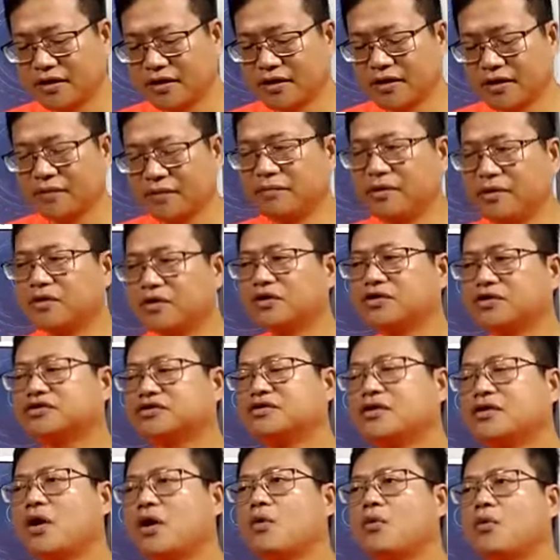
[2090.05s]
Because
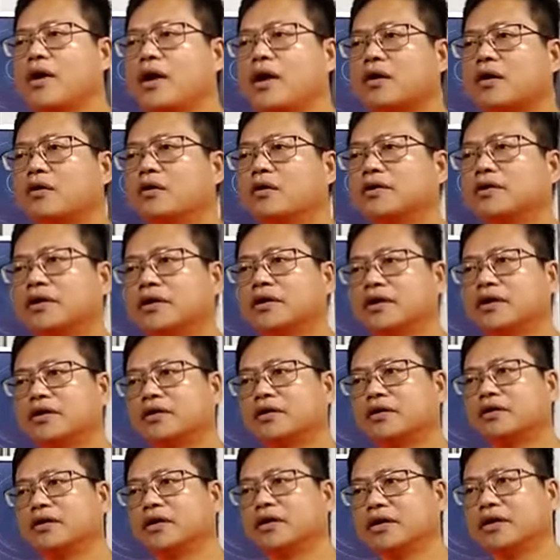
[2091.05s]
nowhere on earth,
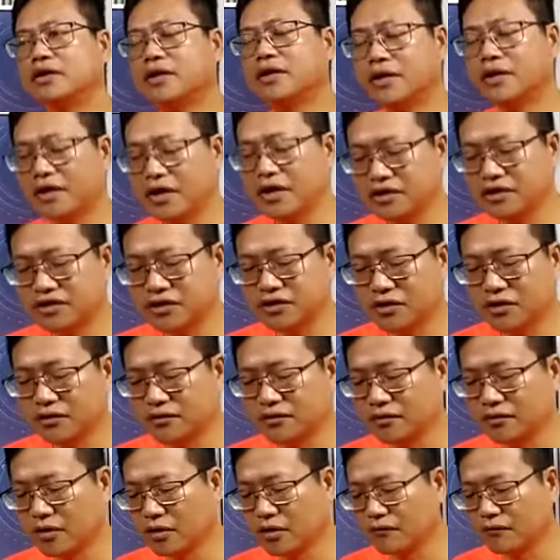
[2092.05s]
in the nation of